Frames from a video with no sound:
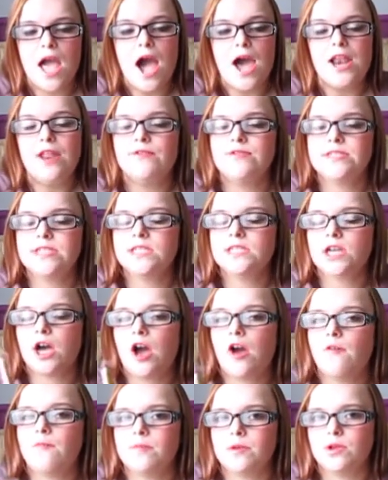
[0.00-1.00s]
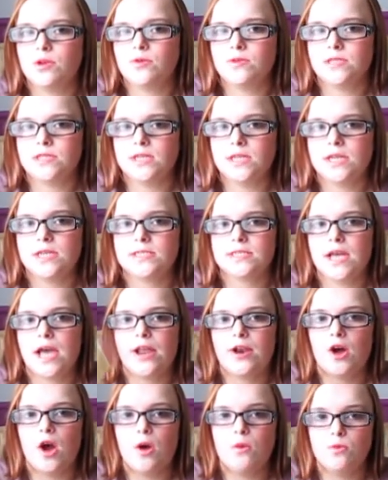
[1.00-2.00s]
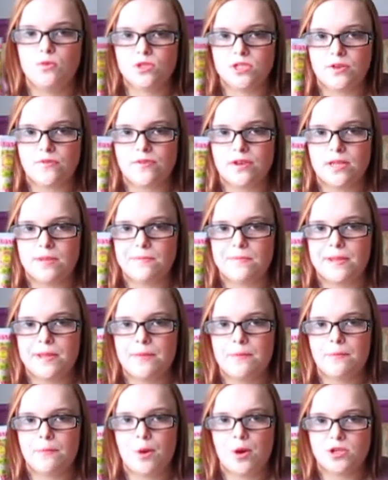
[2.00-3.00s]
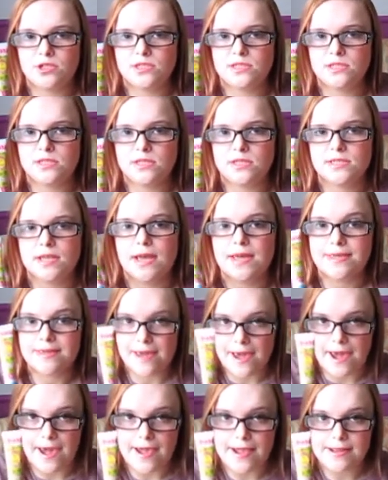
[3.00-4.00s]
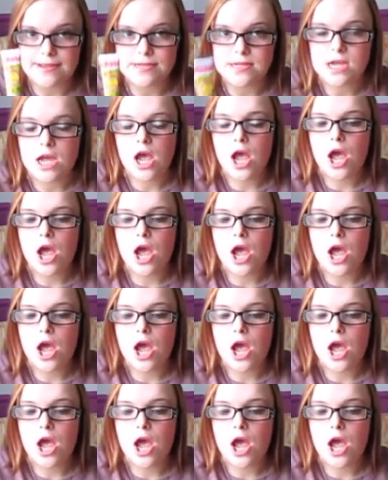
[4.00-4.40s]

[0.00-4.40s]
And ever since I have been using this, and I will definitely be purchasing this again.